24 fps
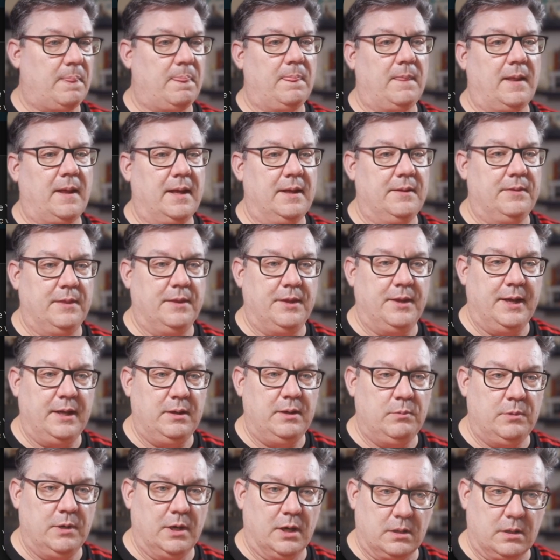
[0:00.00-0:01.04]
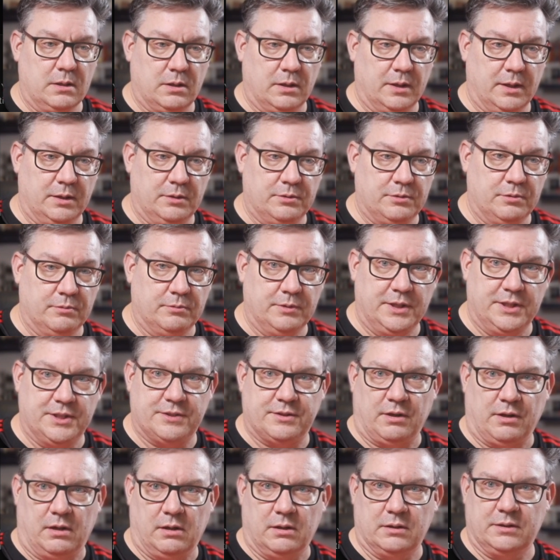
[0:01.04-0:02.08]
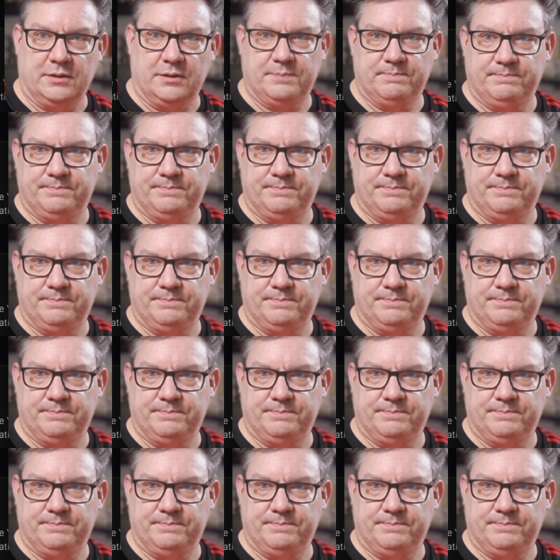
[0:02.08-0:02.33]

and then we are going to restart.